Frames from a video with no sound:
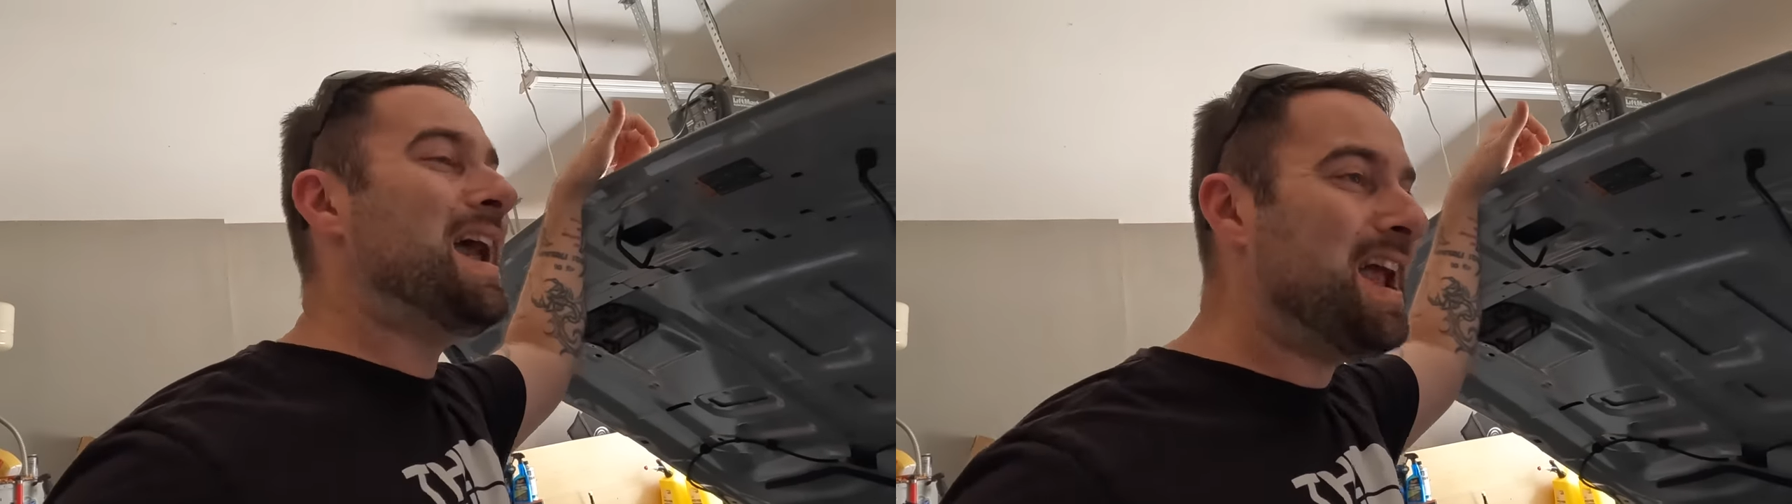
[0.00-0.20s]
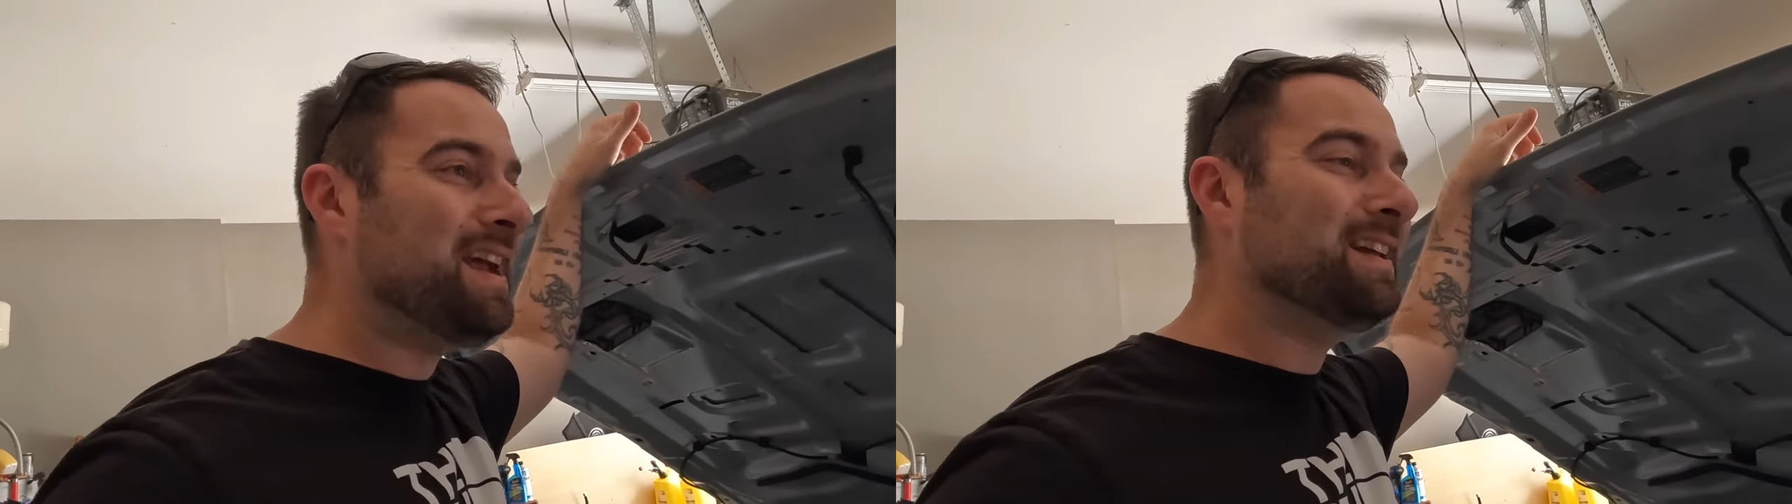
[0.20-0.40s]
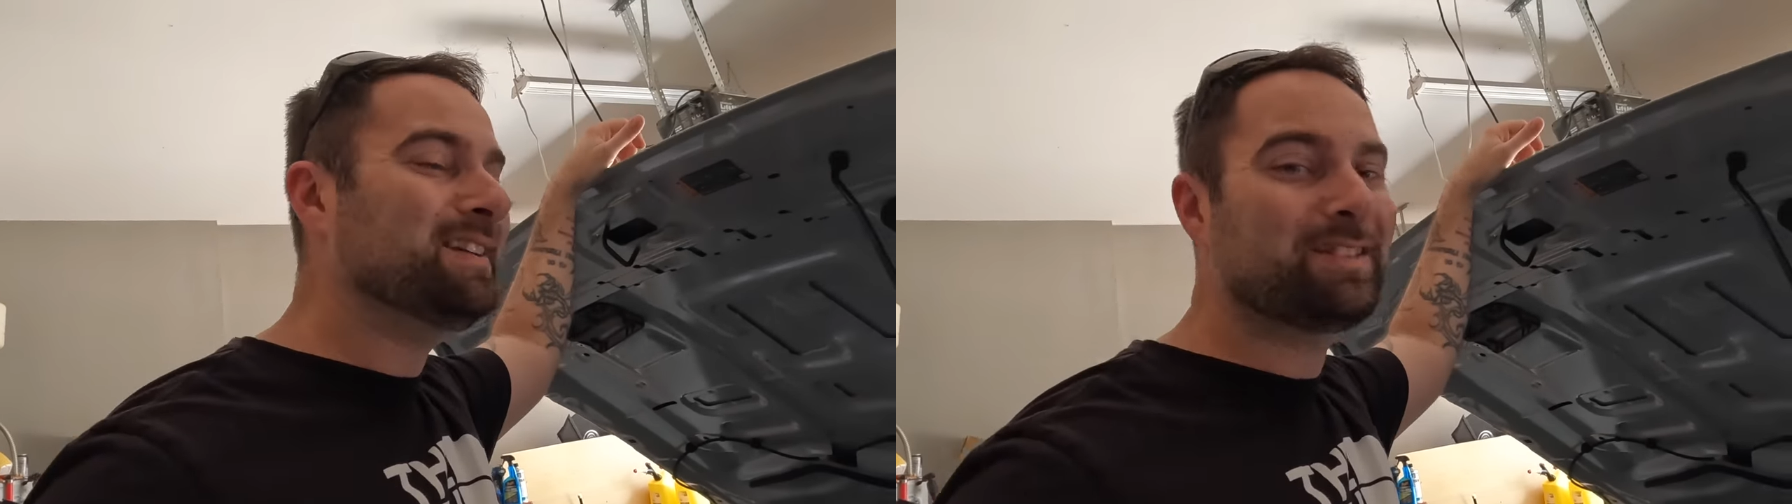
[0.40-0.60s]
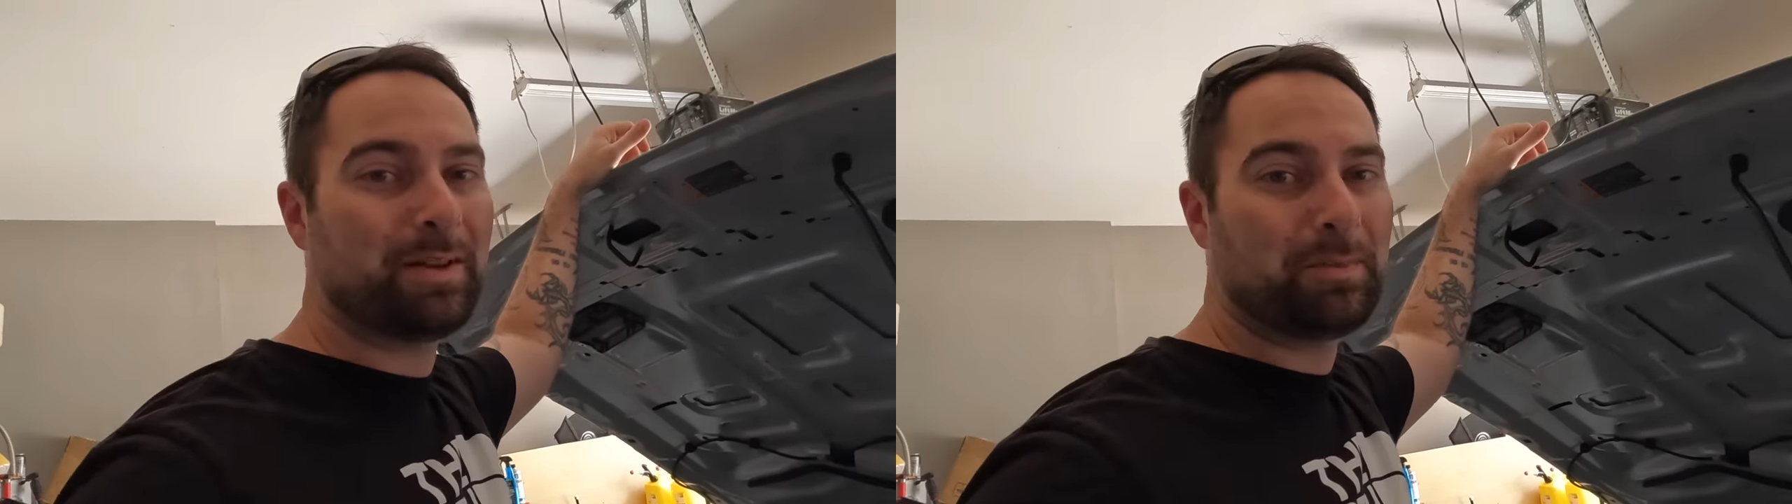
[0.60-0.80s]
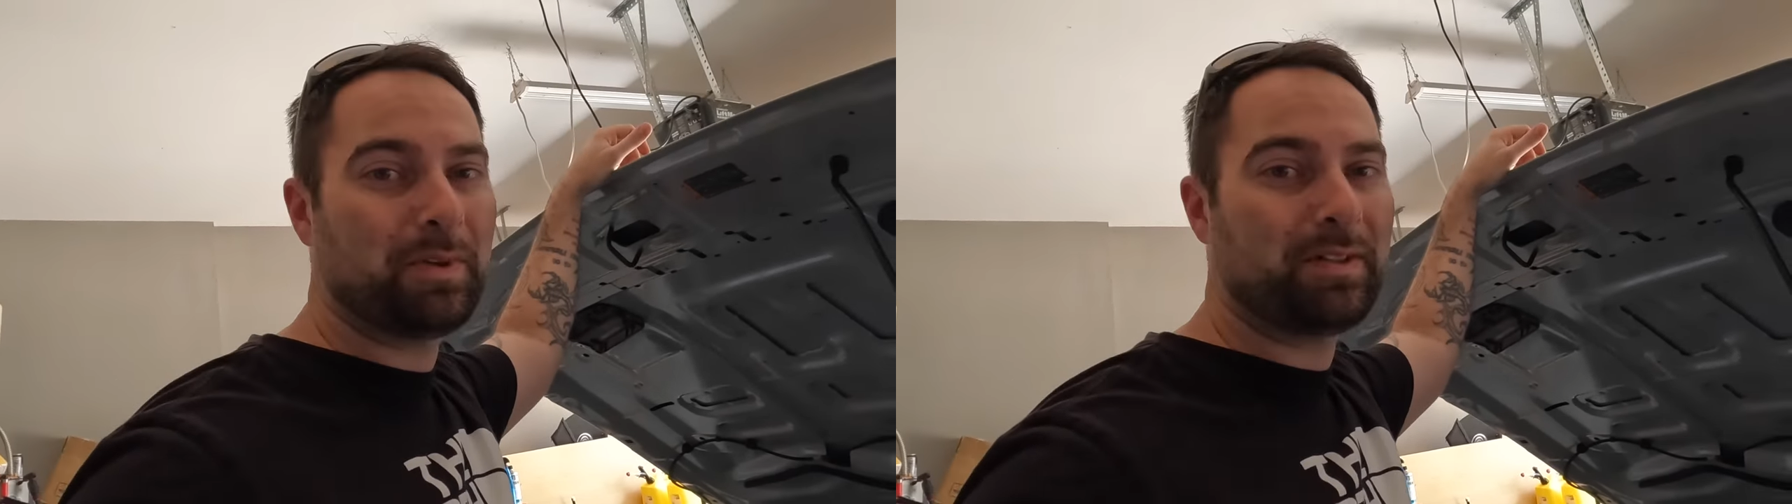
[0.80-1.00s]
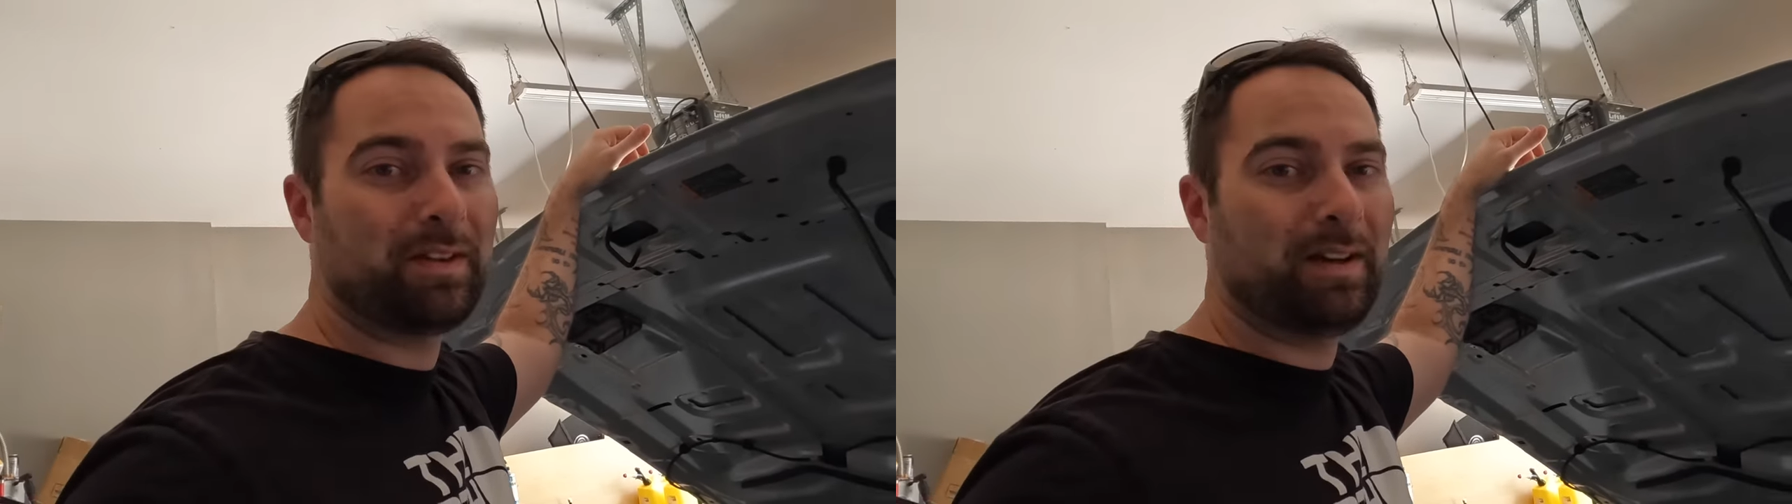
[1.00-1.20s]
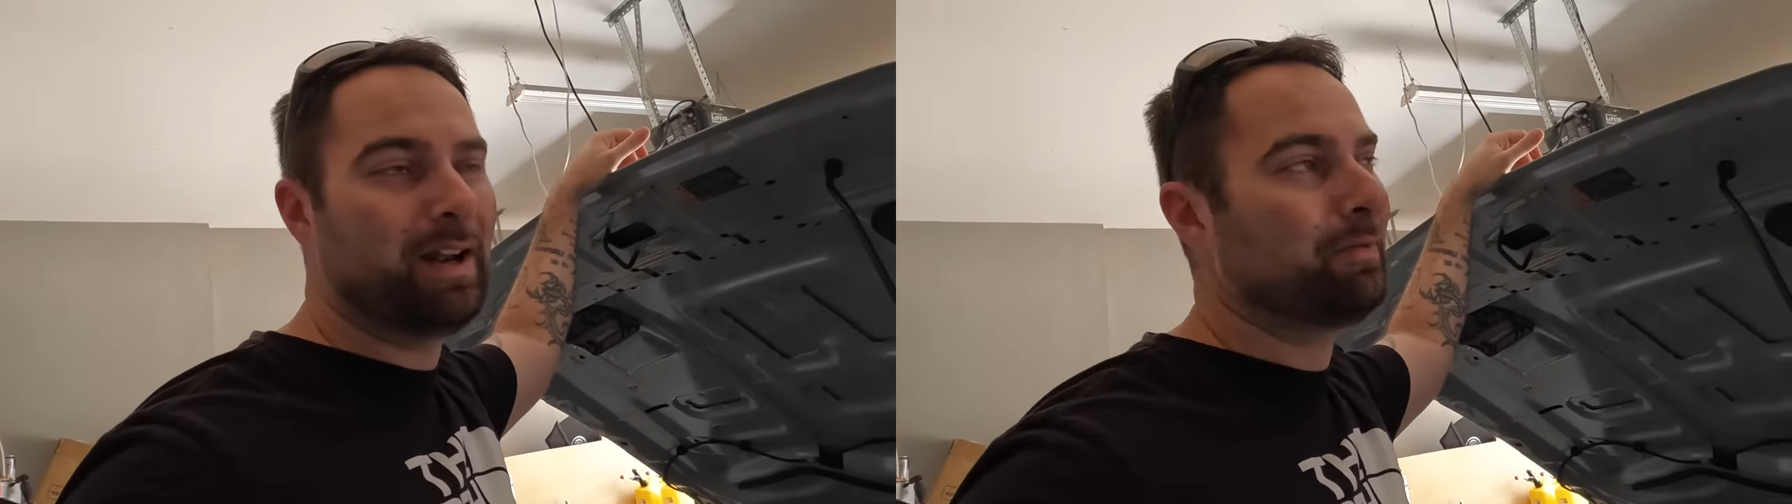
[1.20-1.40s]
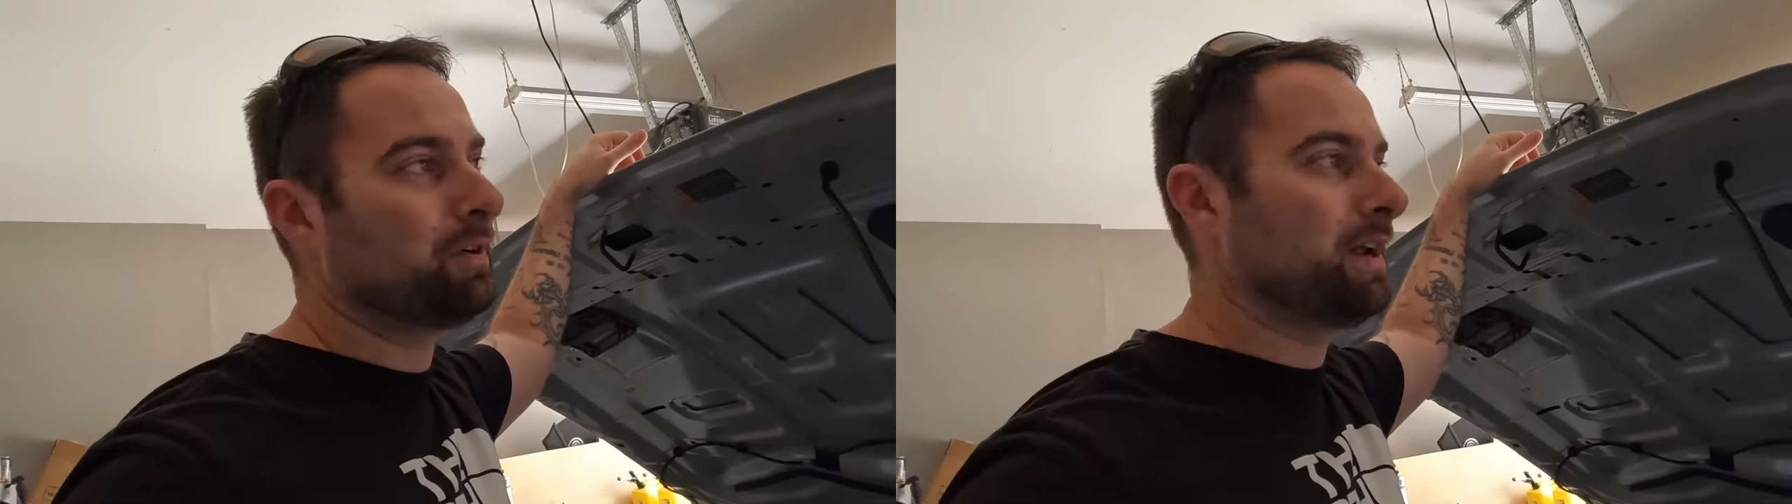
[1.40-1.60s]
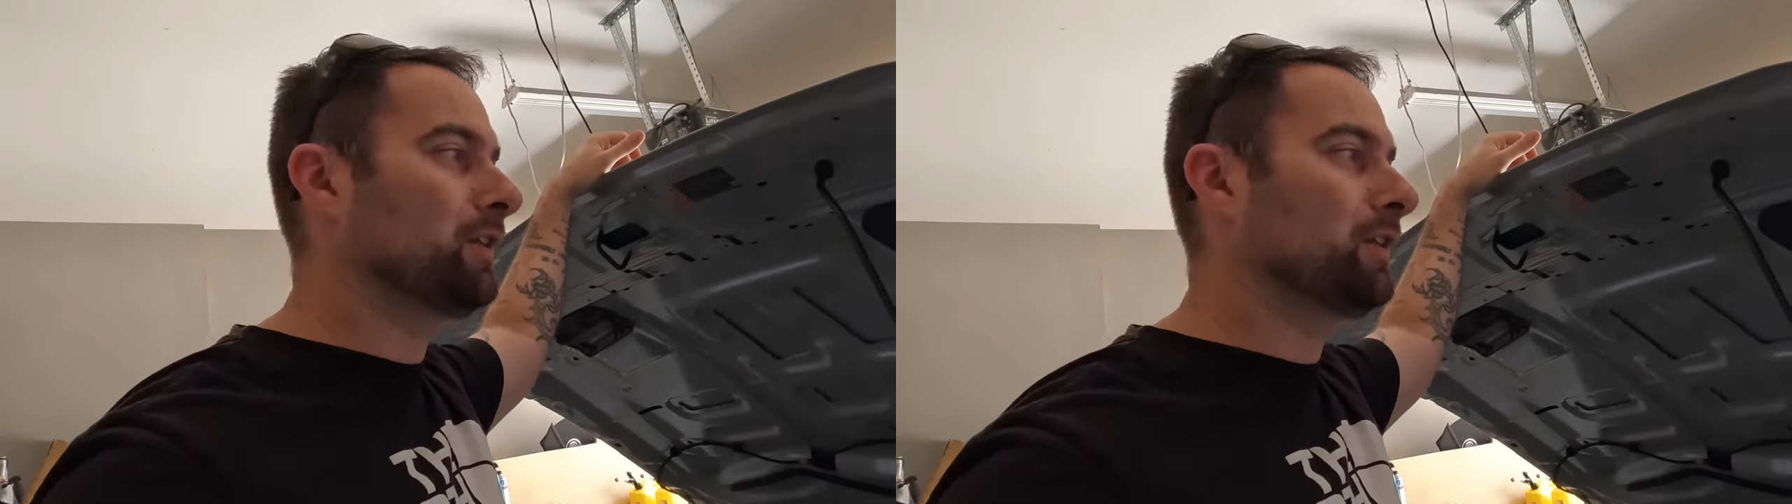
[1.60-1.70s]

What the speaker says: and something that every